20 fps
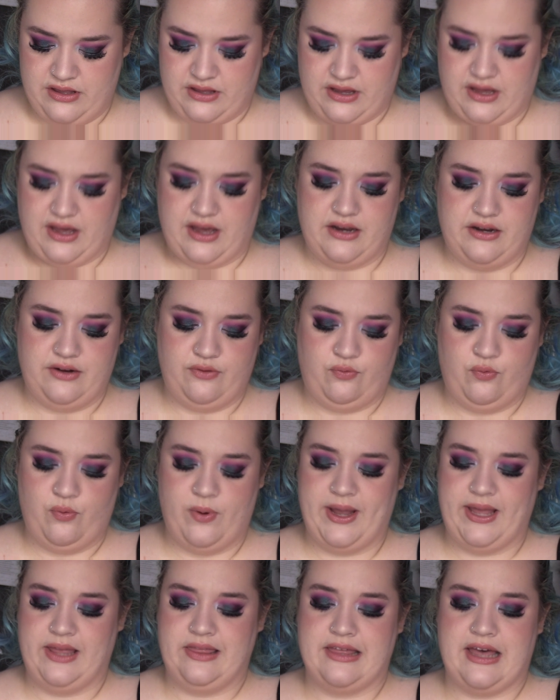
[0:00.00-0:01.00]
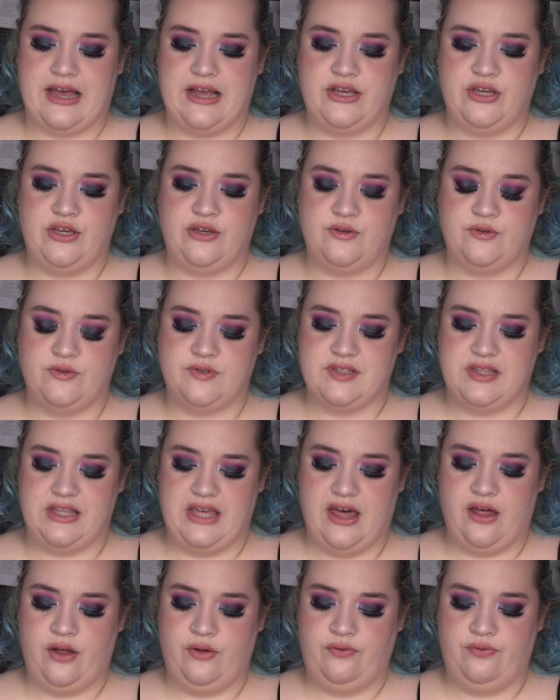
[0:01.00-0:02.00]
kind of way that I use the
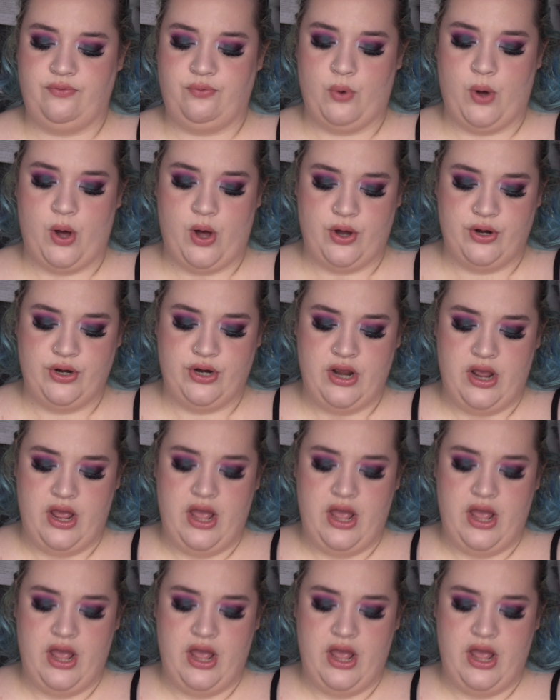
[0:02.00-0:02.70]
e.l.f. one.